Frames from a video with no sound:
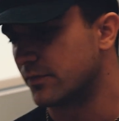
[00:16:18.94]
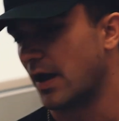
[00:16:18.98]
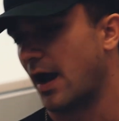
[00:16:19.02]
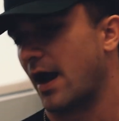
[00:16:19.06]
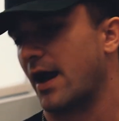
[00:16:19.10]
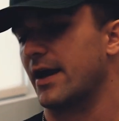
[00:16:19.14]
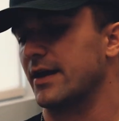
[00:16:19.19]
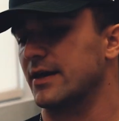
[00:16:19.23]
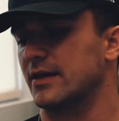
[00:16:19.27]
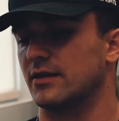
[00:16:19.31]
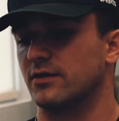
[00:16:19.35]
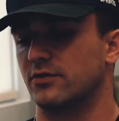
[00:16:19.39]

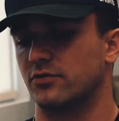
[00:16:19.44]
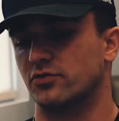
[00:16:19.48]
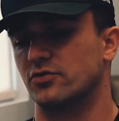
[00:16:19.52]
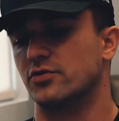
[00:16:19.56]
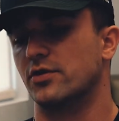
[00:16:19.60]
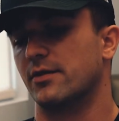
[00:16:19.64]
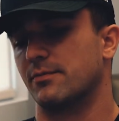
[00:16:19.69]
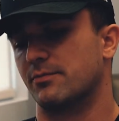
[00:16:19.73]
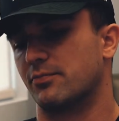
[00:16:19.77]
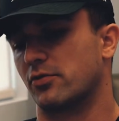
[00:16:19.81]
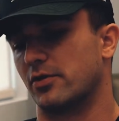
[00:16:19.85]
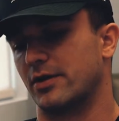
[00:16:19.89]
I
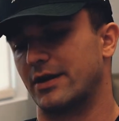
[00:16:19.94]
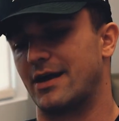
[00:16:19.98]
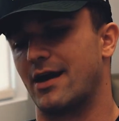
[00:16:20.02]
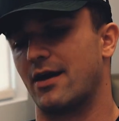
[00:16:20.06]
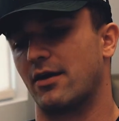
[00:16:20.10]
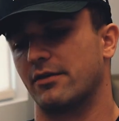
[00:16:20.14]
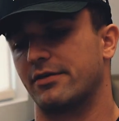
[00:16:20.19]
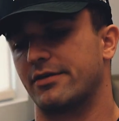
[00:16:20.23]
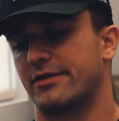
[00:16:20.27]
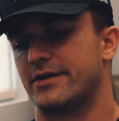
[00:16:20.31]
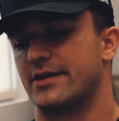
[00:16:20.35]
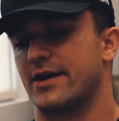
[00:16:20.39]
eat pretty
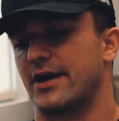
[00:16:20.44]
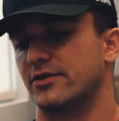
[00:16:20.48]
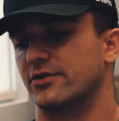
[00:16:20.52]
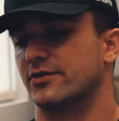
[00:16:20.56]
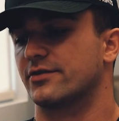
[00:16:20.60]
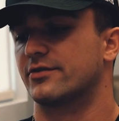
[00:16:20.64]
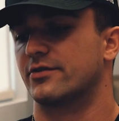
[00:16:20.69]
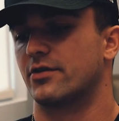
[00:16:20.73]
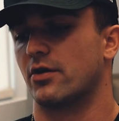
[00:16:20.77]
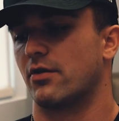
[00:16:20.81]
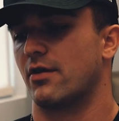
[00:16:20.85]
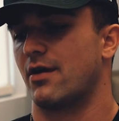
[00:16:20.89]
healthy. I
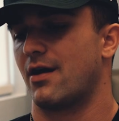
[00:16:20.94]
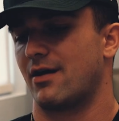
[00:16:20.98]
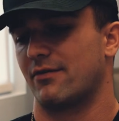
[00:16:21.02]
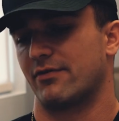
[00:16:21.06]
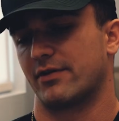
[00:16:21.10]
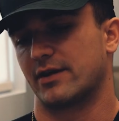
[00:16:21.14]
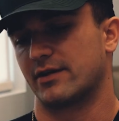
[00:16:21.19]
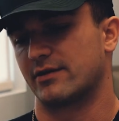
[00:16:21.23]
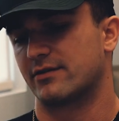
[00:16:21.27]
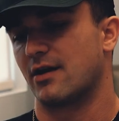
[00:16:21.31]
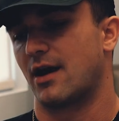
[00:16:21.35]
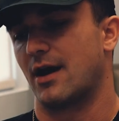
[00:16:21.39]
just don't have
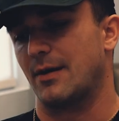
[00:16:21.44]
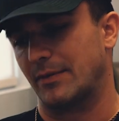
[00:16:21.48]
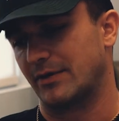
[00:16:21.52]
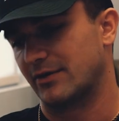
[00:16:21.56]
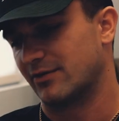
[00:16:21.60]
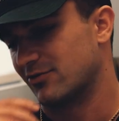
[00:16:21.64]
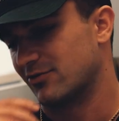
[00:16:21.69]
like a timing